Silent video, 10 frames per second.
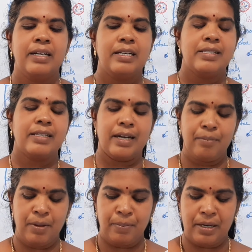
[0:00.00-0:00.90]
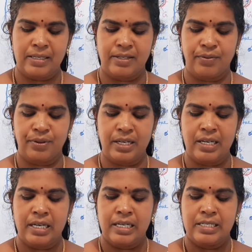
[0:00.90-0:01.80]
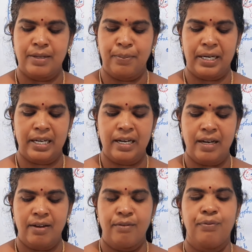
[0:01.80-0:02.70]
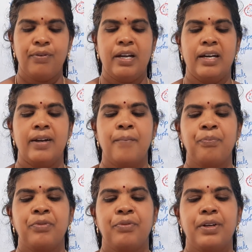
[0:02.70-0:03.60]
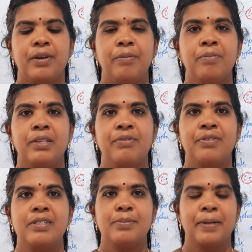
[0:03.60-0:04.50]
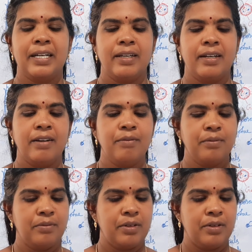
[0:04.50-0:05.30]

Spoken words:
Describe the parts of a typical flower. From the first paragraph,